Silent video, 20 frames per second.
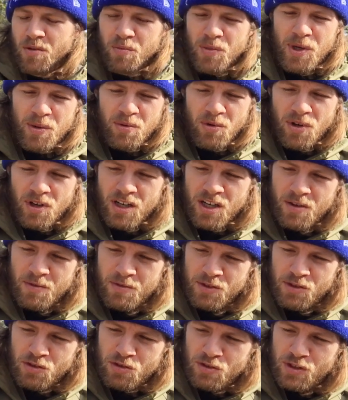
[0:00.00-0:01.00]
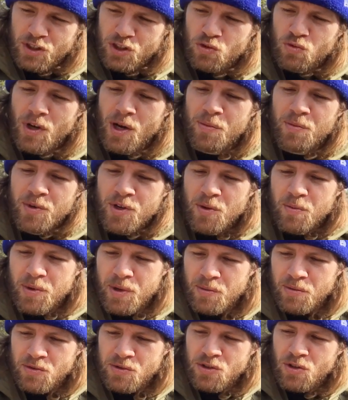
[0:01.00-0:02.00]
People are coming through and swiping up
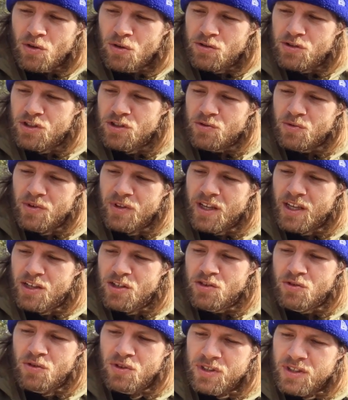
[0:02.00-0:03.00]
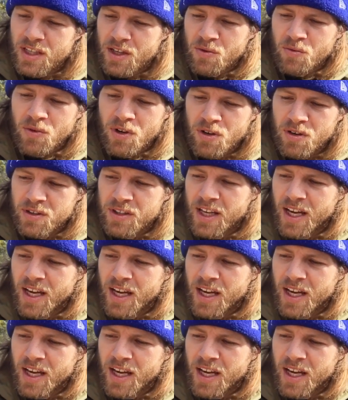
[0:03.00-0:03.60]
people's cultures where they do what they want.